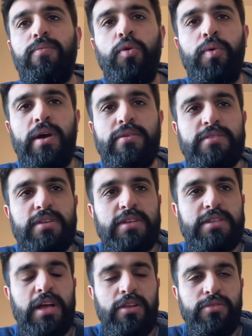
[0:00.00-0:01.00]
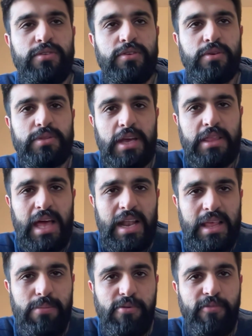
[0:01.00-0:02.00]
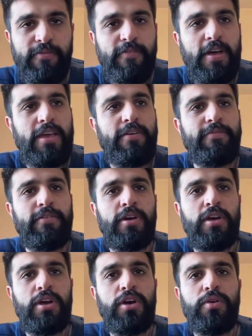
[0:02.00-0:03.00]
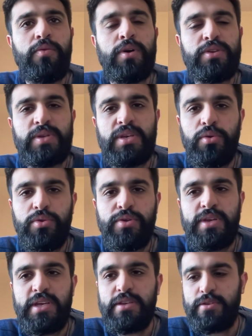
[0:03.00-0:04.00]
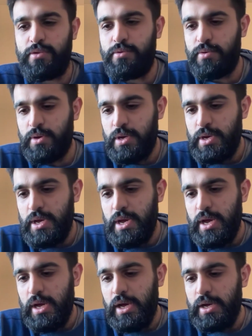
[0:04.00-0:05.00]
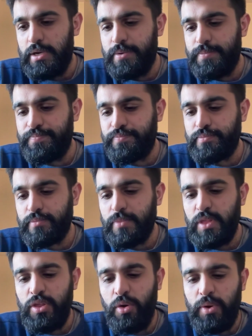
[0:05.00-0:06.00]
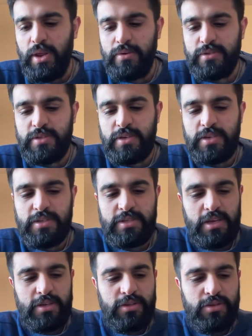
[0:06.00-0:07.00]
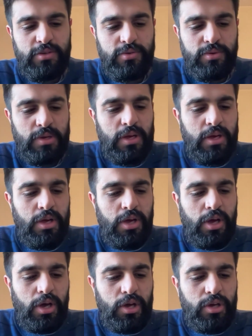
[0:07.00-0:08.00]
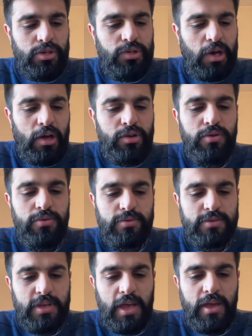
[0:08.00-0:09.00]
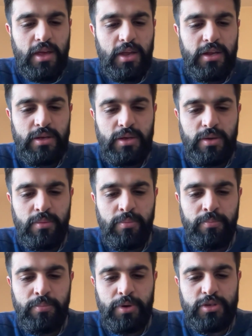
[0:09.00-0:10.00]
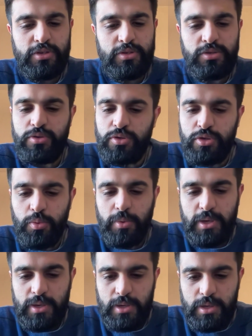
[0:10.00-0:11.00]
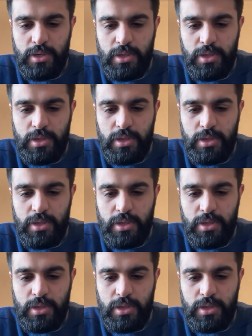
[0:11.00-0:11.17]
No one else is going to tell you to go take that leap of faith when you know you need to. No one else is going to say to you, I know you're scared, but just do it.